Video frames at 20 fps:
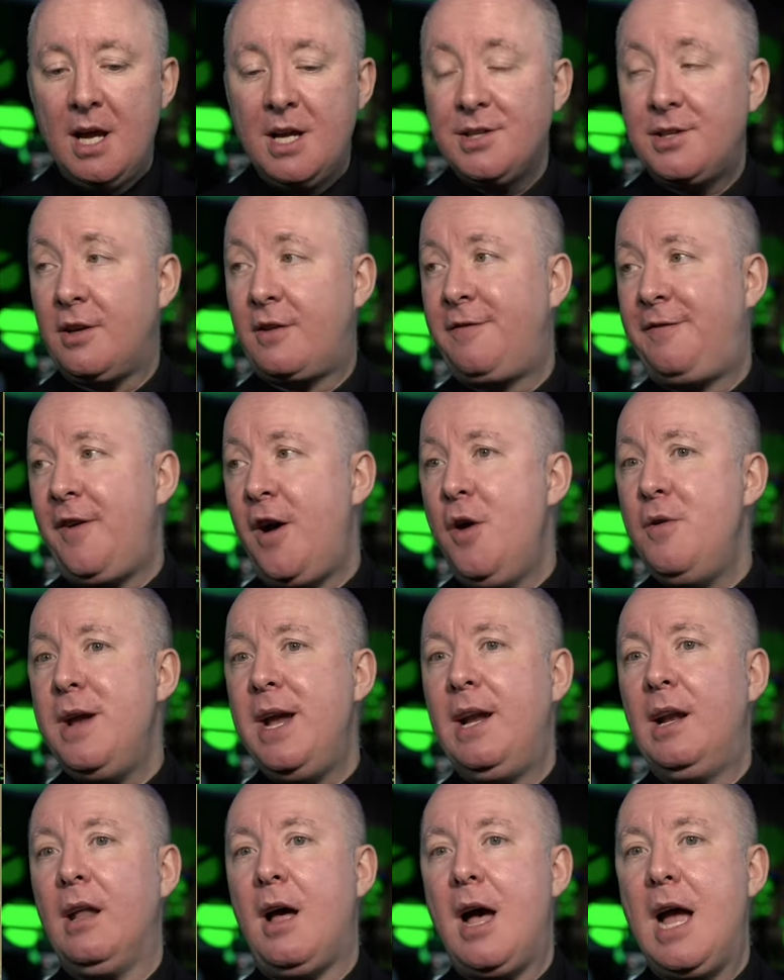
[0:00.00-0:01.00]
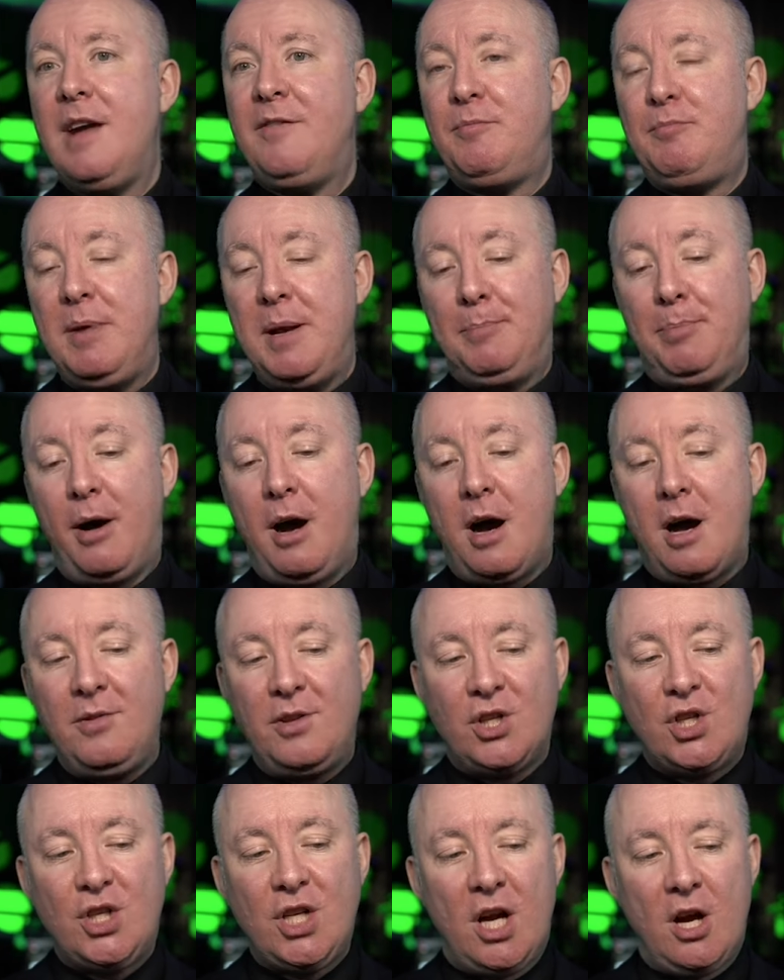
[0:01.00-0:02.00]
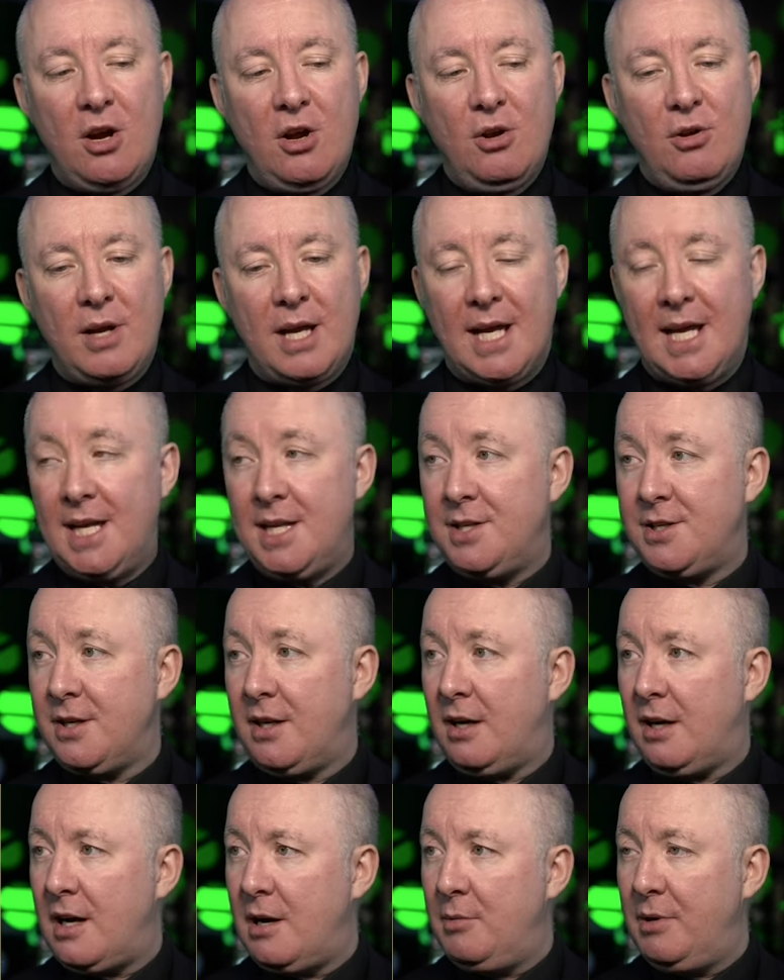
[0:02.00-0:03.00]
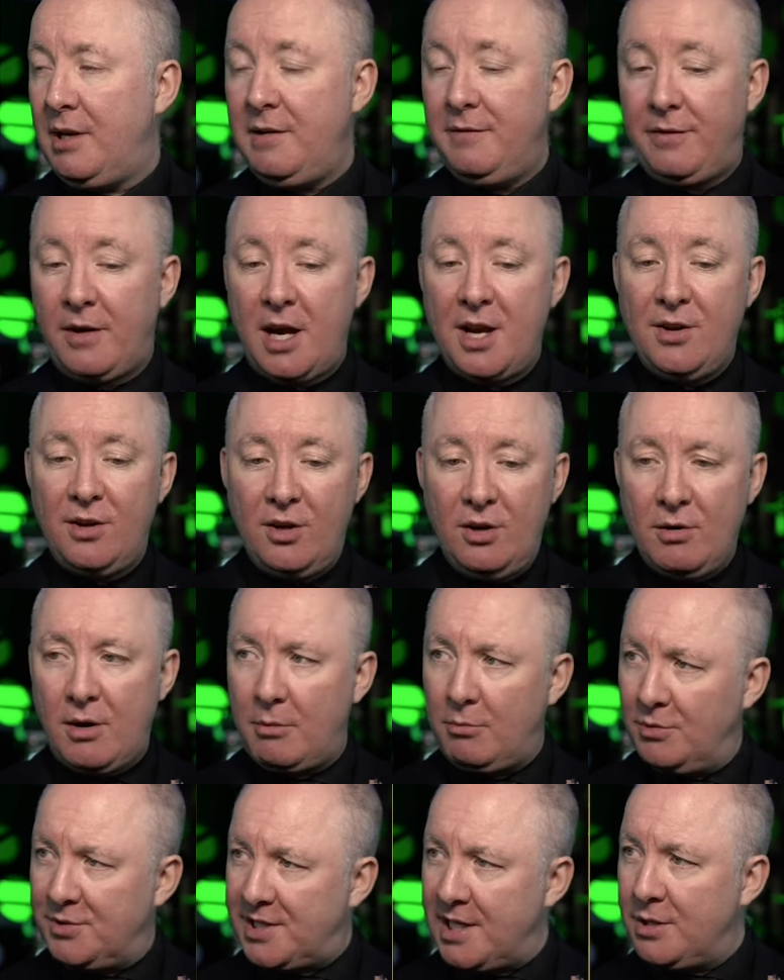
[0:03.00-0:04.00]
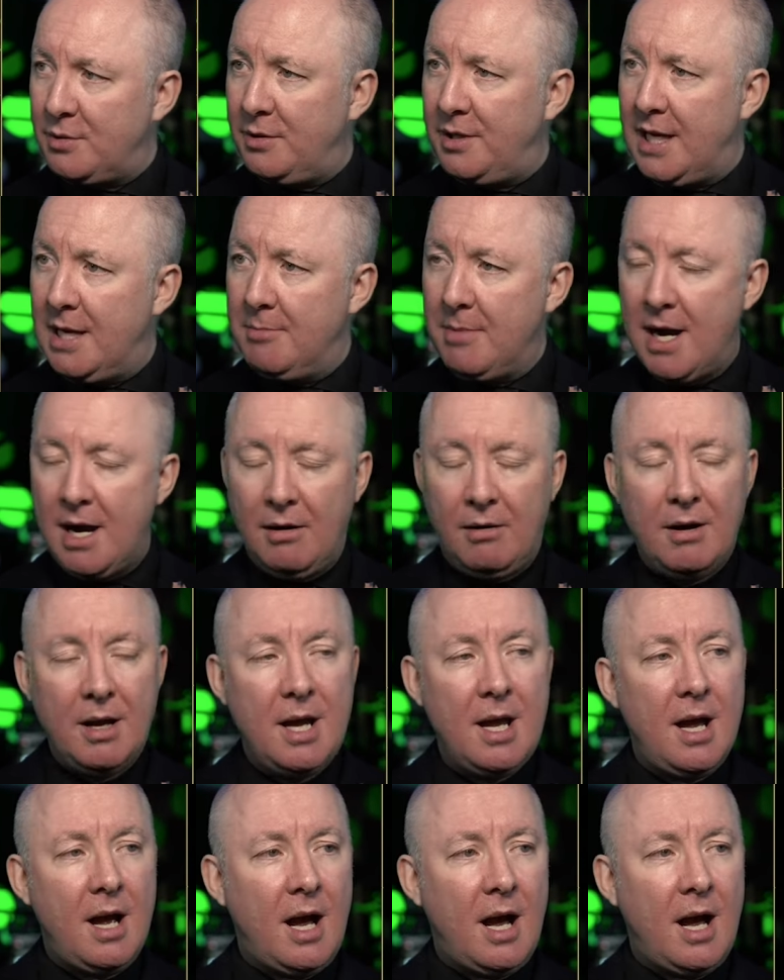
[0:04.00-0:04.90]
to phone in live, be part of the show, and I will invite you. I will send you an email.